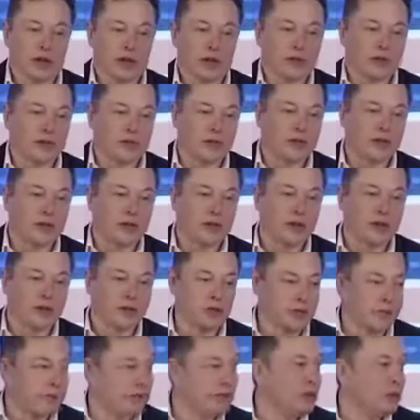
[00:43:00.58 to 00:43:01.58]
basically the
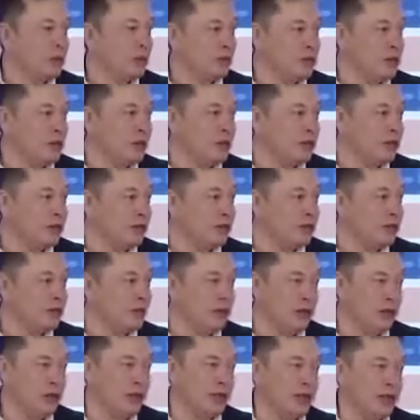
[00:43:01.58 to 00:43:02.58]
most difficult plants,
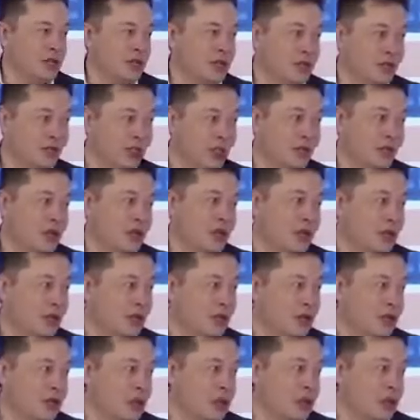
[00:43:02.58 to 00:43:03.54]
and you could actually potentially